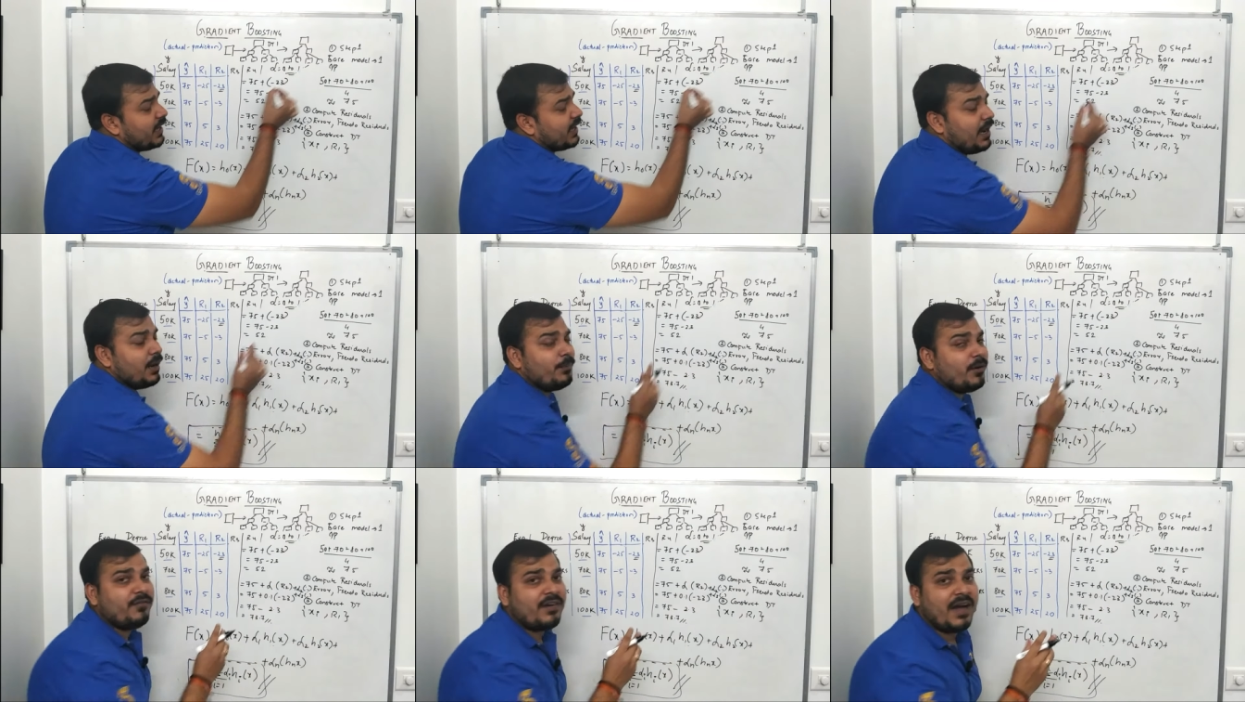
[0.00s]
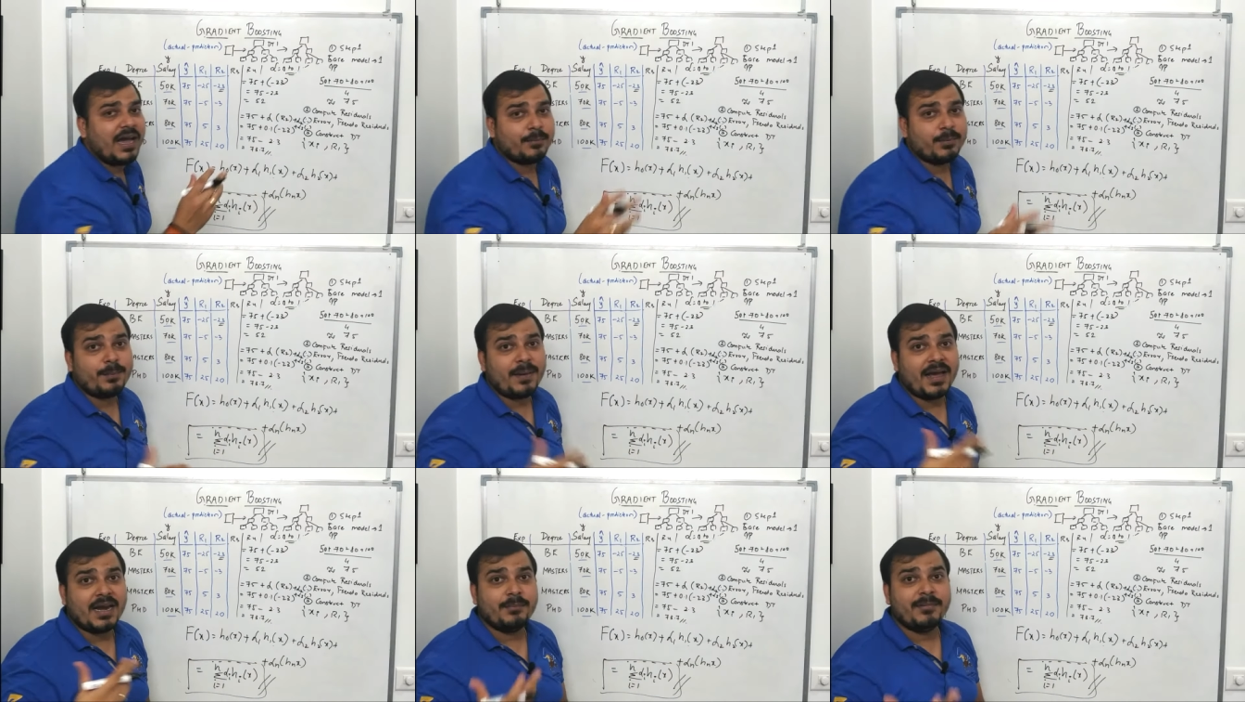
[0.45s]
the help of
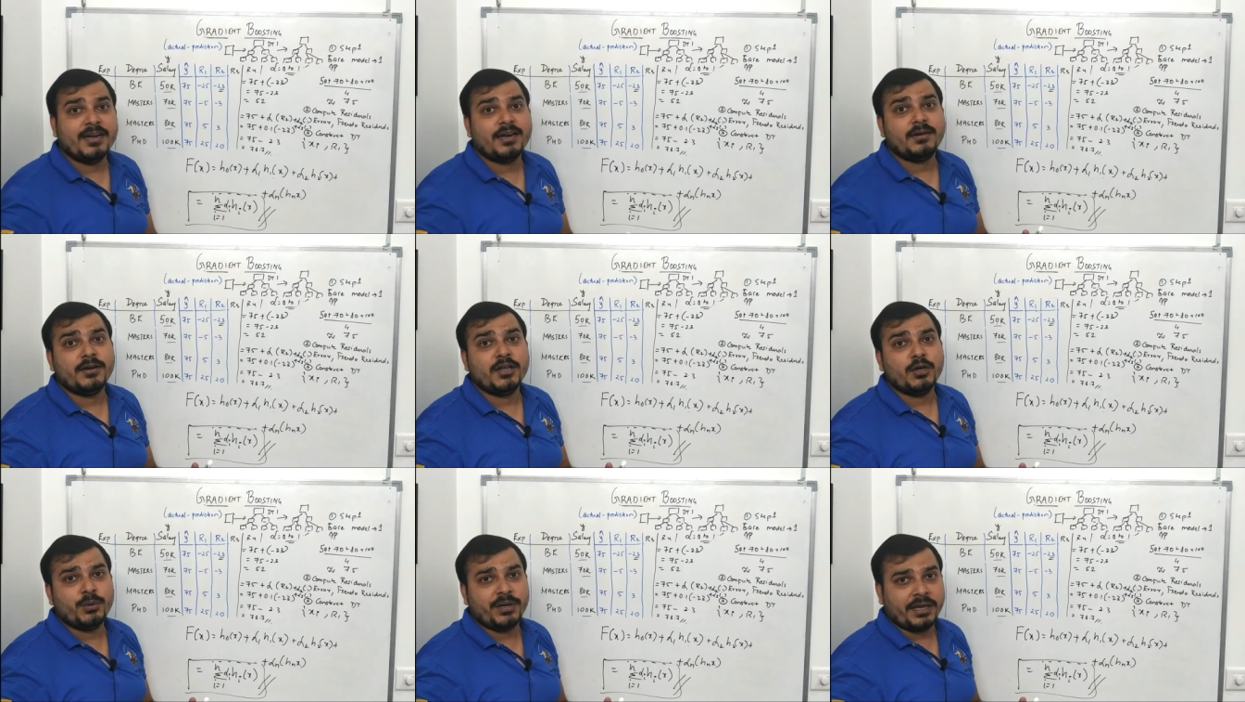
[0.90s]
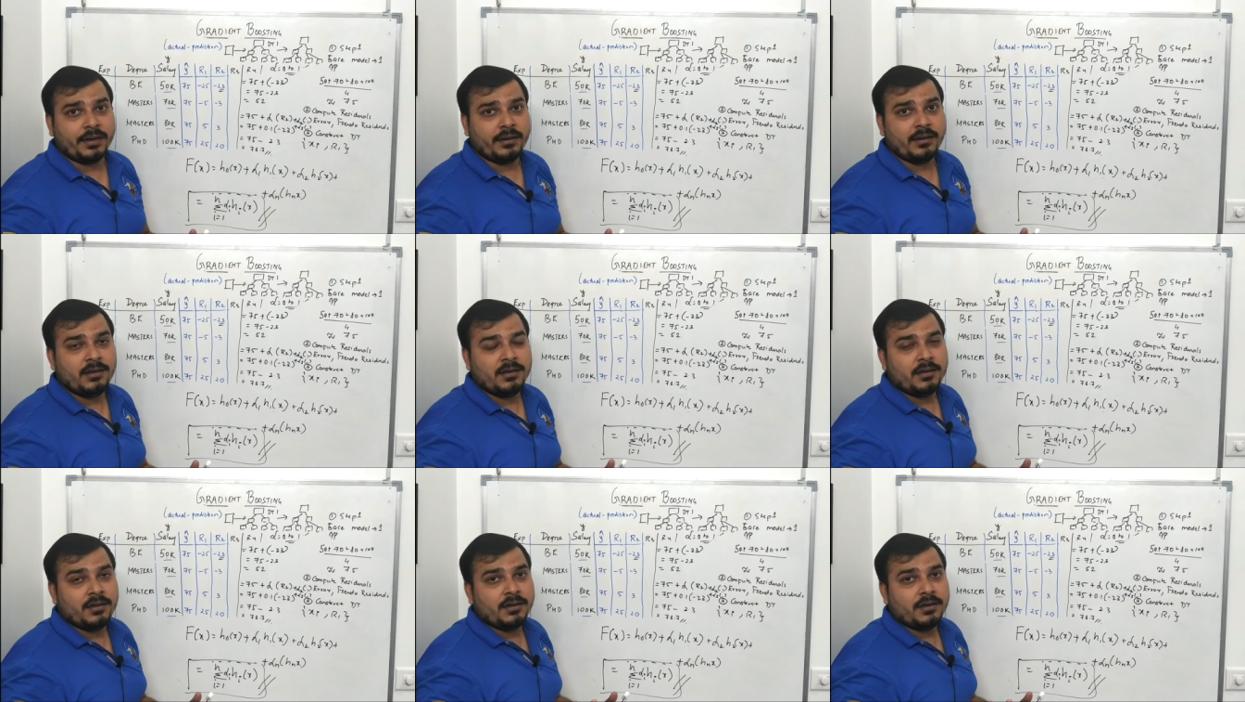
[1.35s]
hyperparameter tuning,
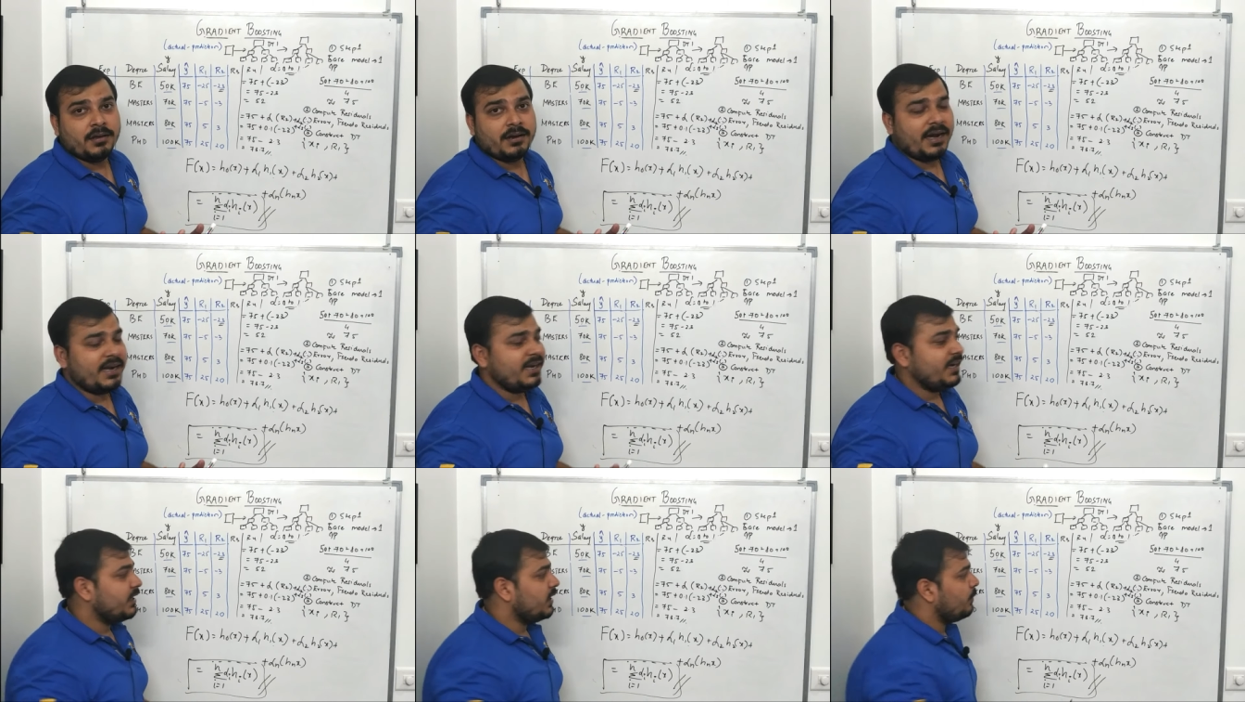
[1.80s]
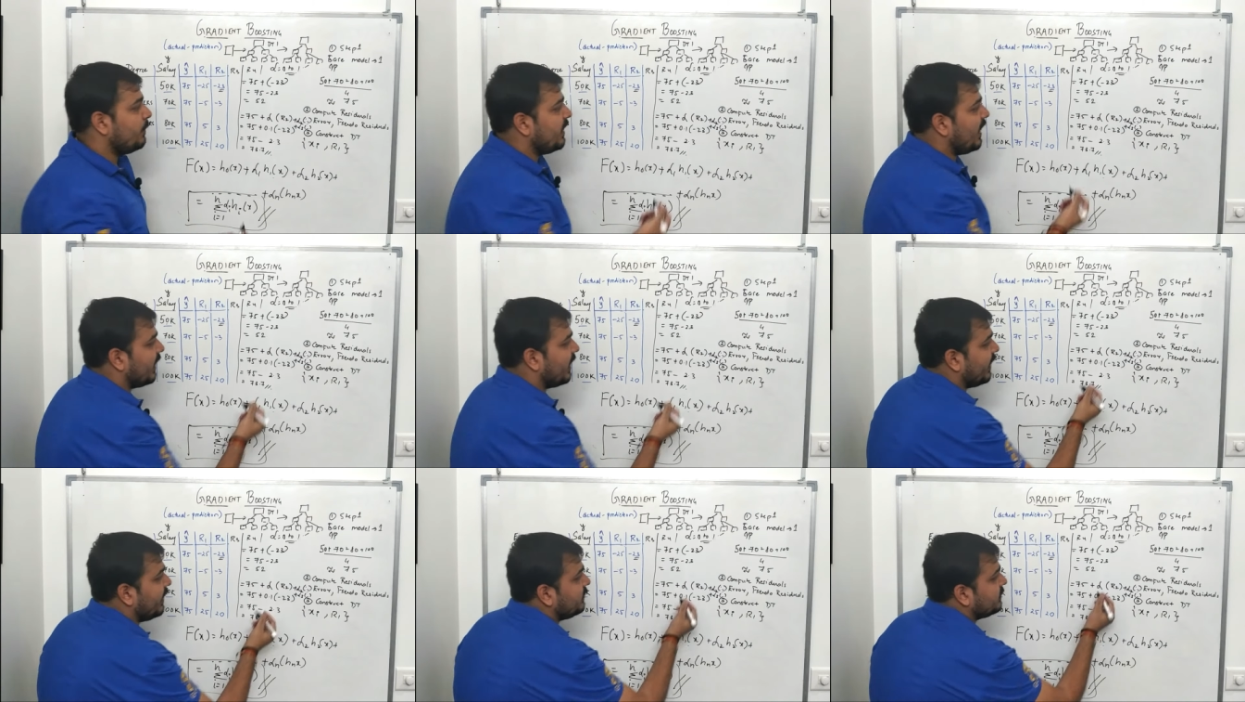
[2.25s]
right? It will be
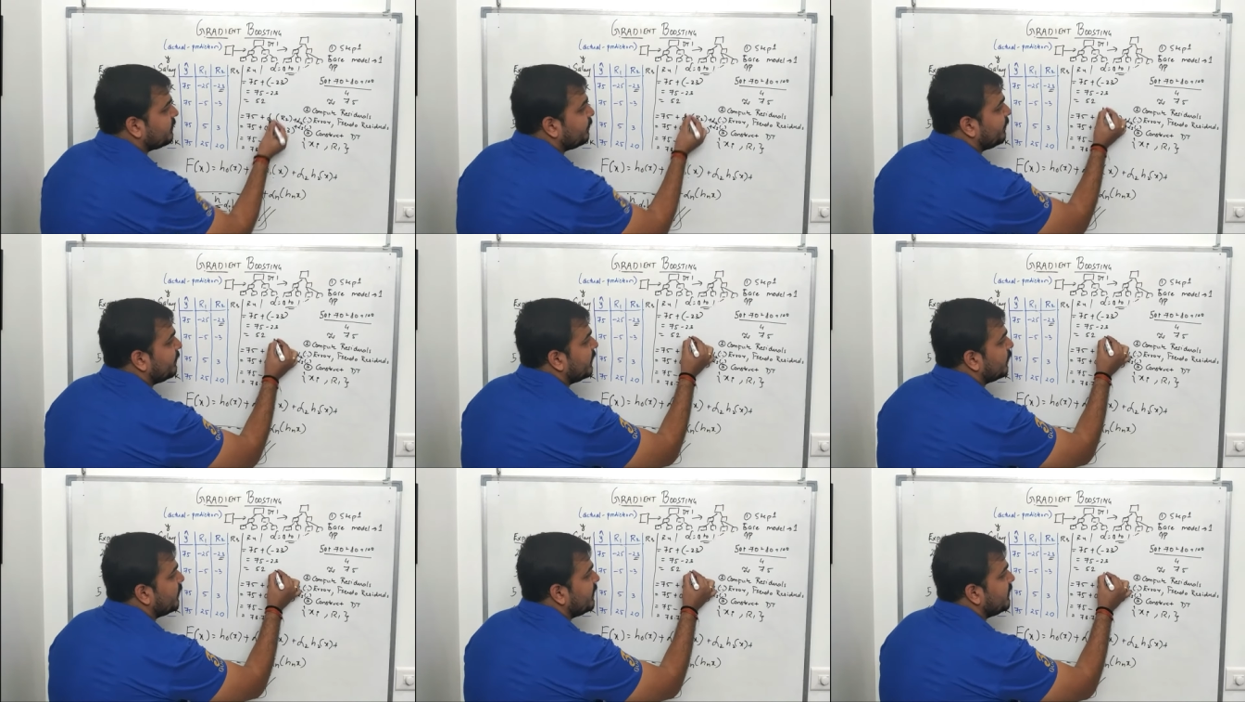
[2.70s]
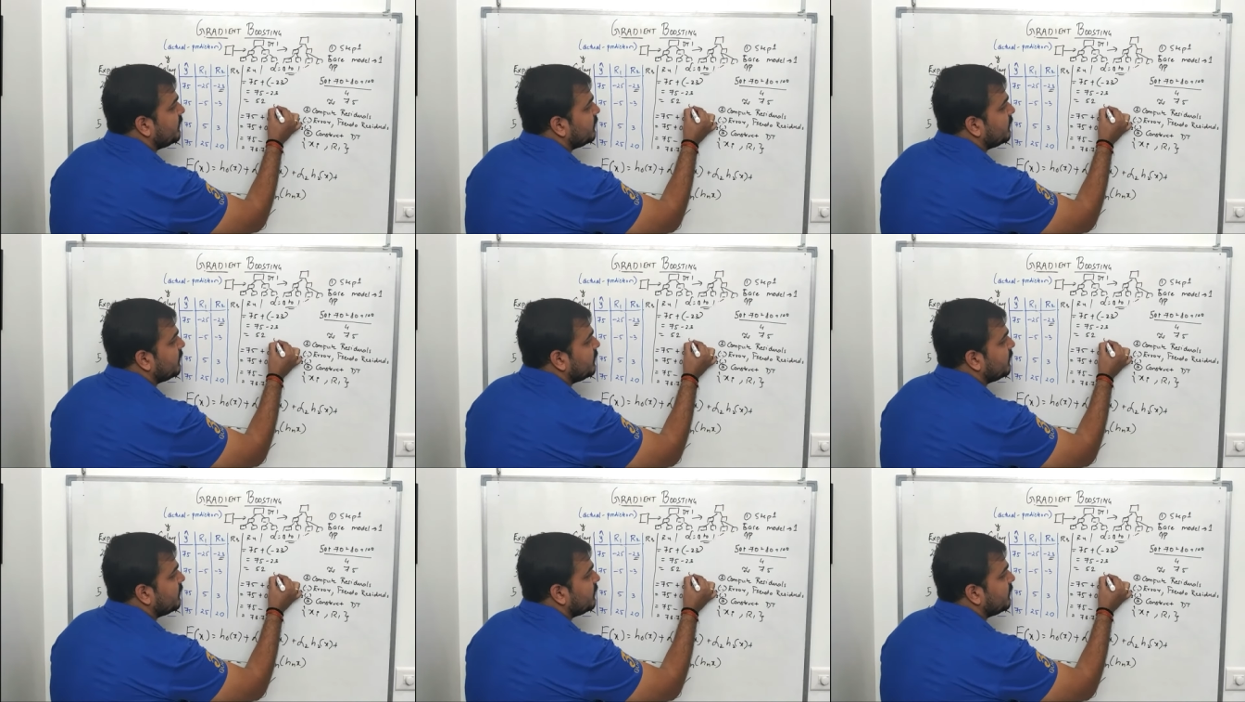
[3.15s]
again between